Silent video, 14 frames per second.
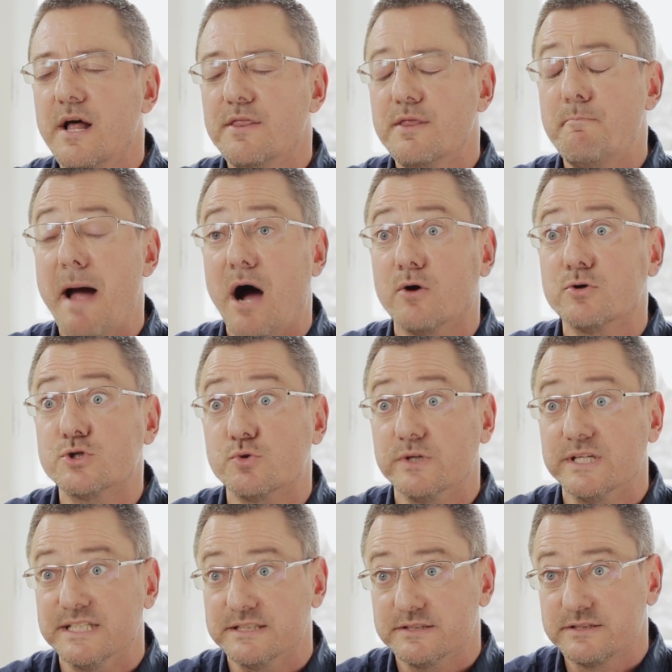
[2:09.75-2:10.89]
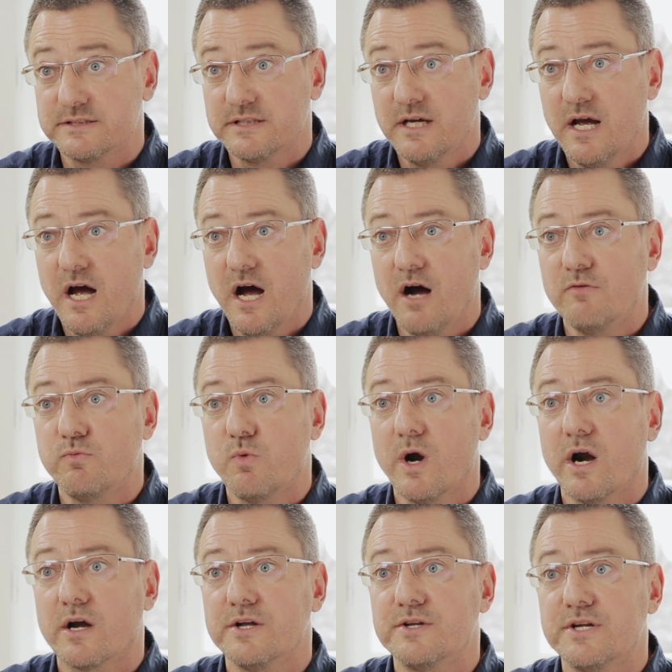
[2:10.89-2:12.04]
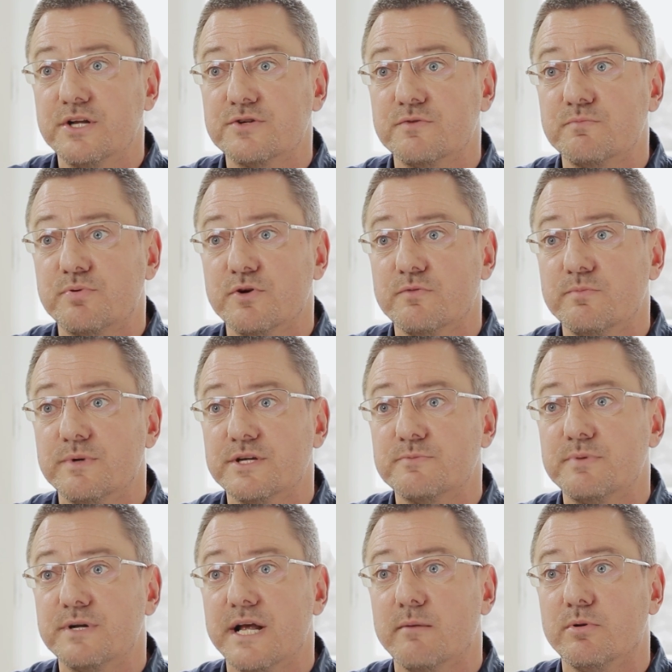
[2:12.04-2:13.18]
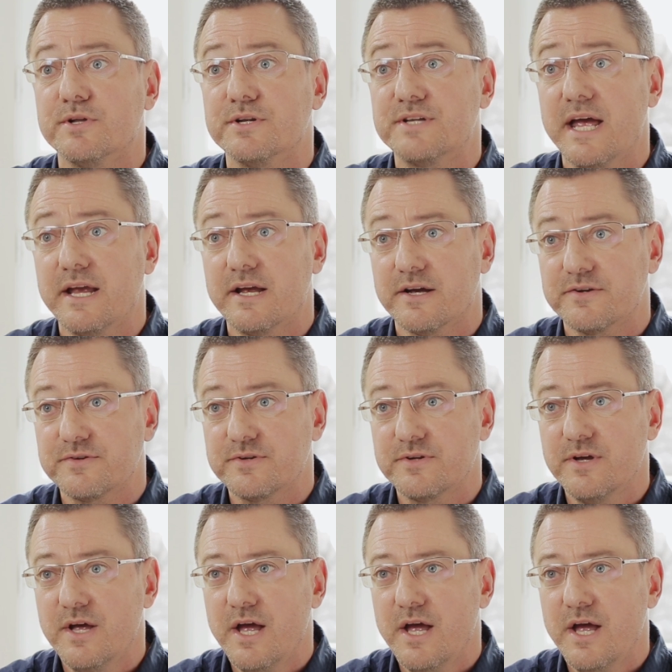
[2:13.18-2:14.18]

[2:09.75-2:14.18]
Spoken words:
the boundaries of where continuous improvement has been able to take us.